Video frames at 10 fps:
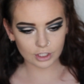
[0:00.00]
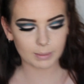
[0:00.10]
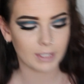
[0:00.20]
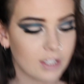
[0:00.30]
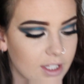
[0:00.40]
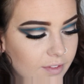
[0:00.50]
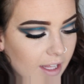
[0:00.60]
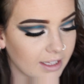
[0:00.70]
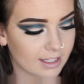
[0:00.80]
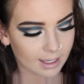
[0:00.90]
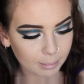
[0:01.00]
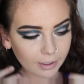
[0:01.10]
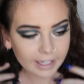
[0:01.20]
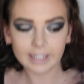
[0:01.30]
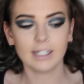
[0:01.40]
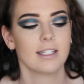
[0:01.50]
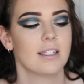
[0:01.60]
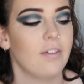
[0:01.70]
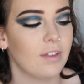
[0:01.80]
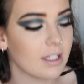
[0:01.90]
just because of like the separating and
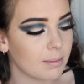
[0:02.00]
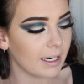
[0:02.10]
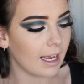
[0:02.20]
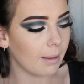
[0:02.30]
stuff that's been